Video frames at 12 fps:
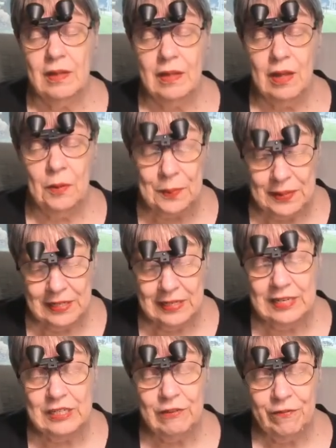
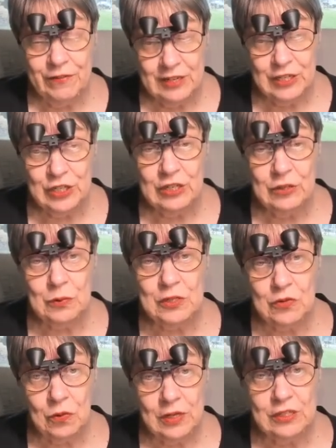ability to finish it was
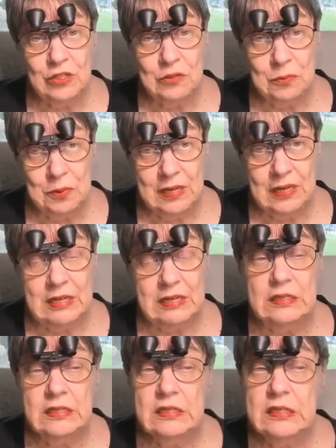going to be
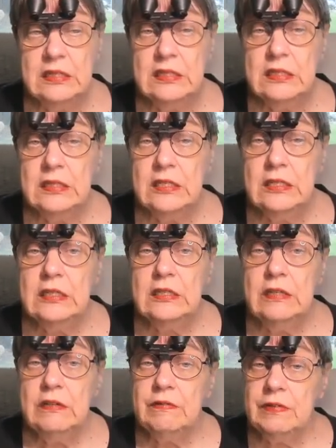
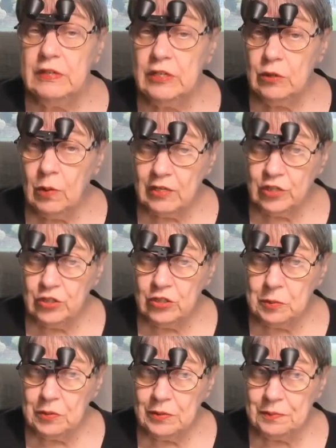very
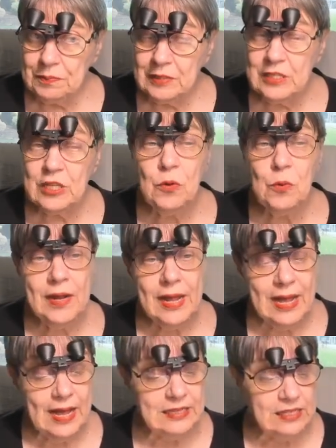questionable. So what
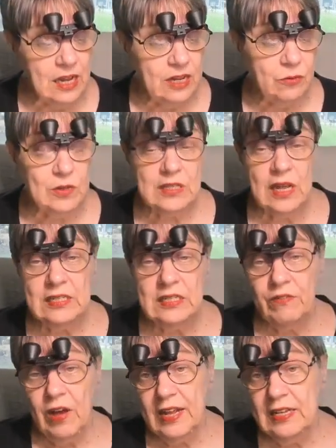I had done was I
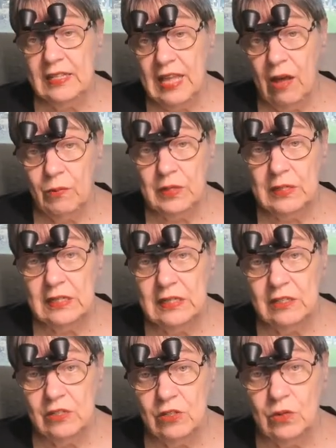divided that one
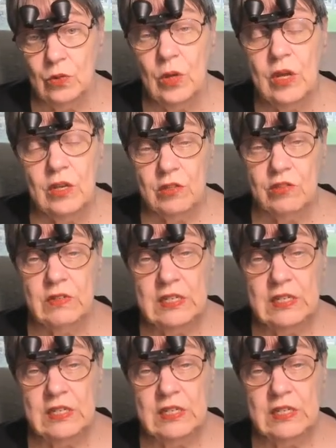into 3